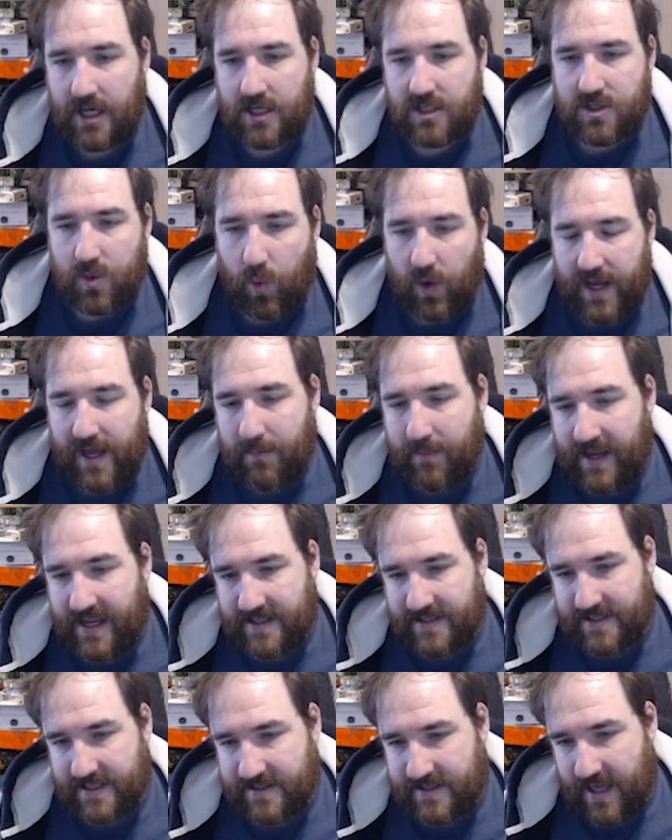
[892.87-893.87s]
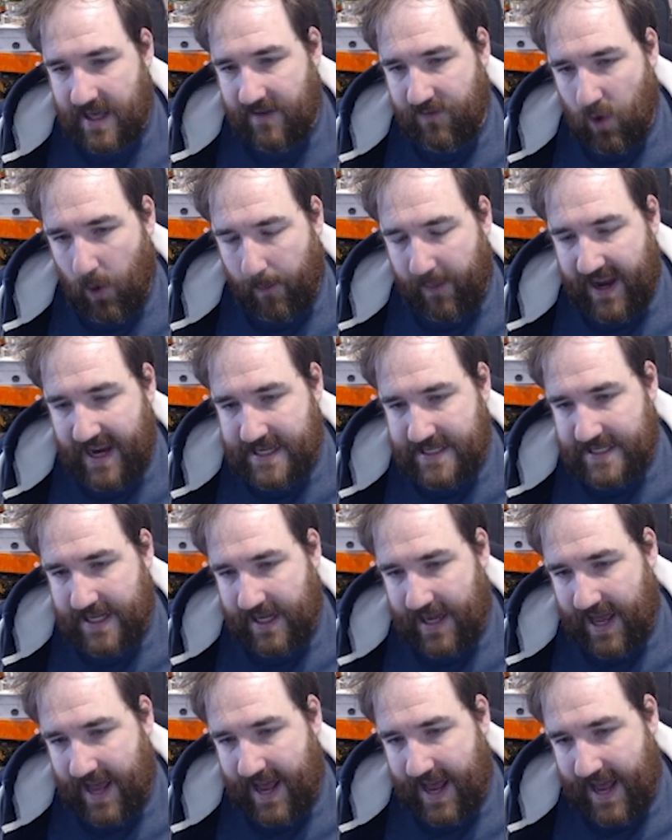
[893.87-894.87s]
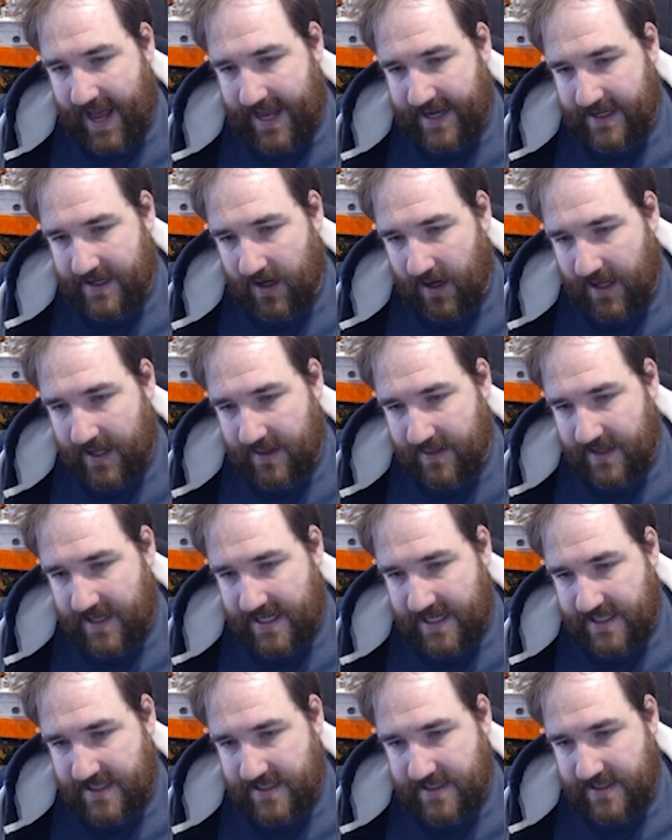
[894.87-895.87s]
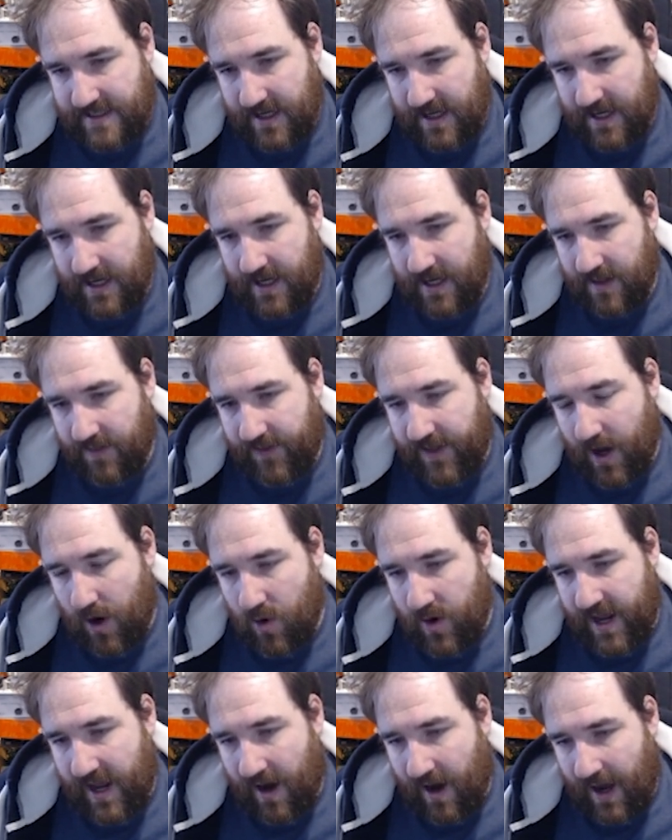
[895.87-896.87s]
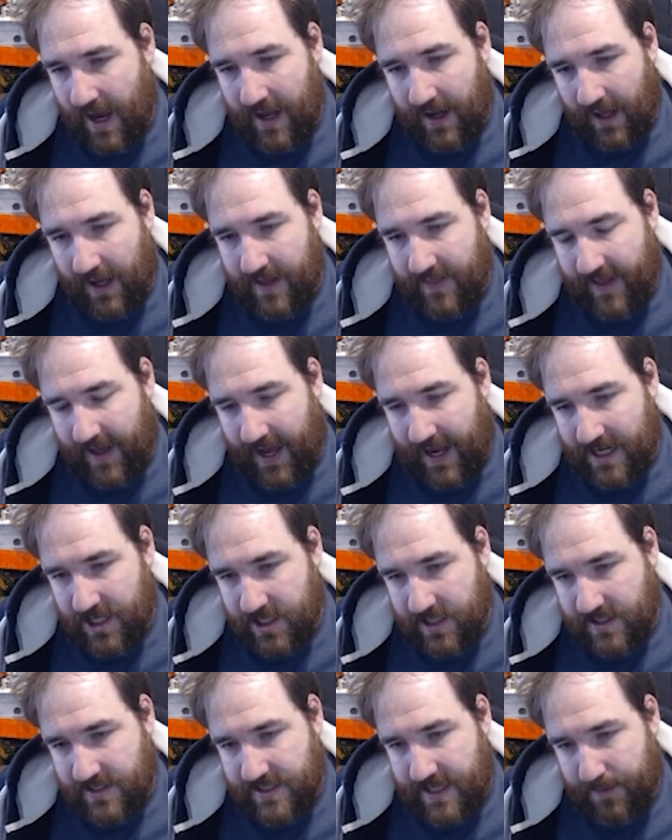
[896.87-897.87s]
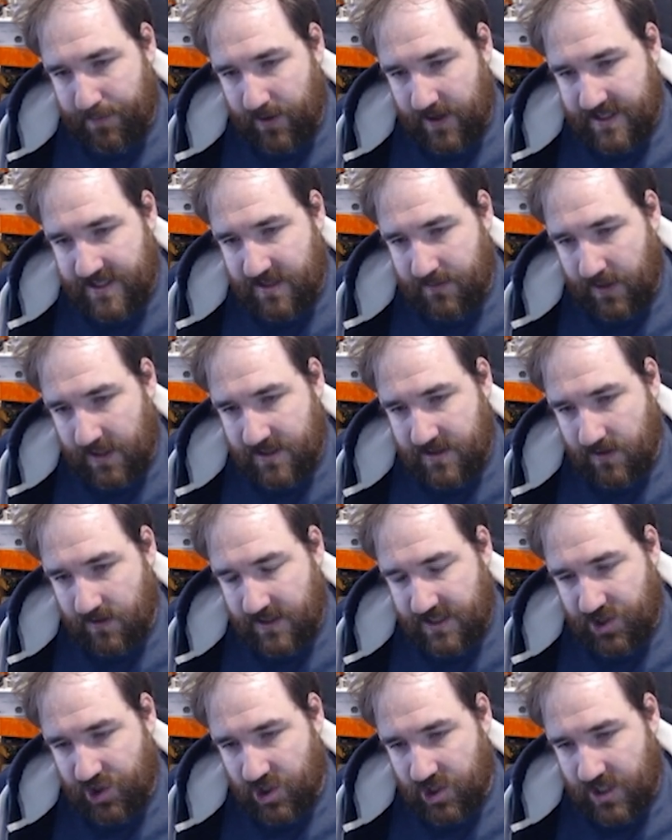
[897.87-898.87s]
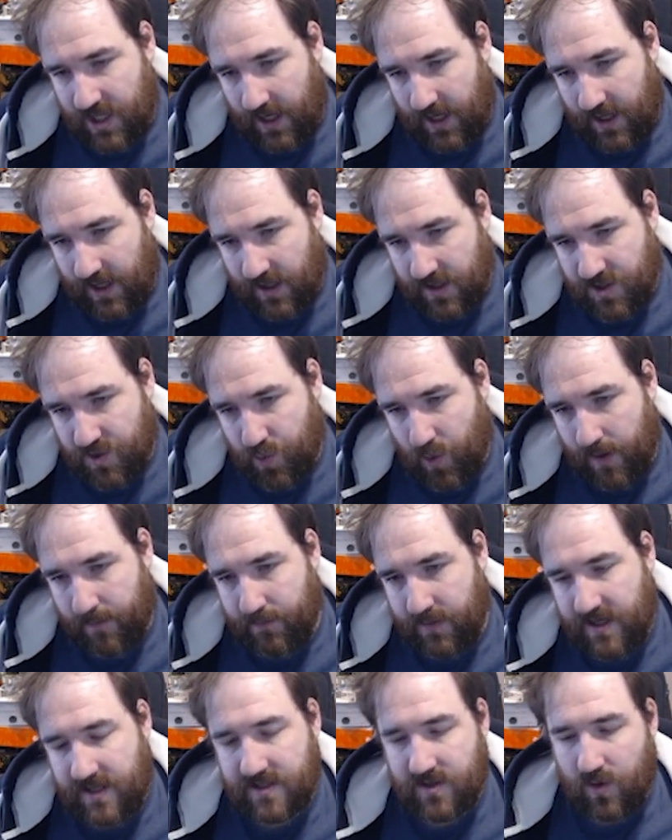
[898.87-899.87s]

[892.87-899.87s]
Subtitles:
So what he means is that if you're painting a hand like this, the only highlight that actually separates the muscle is just the last one, because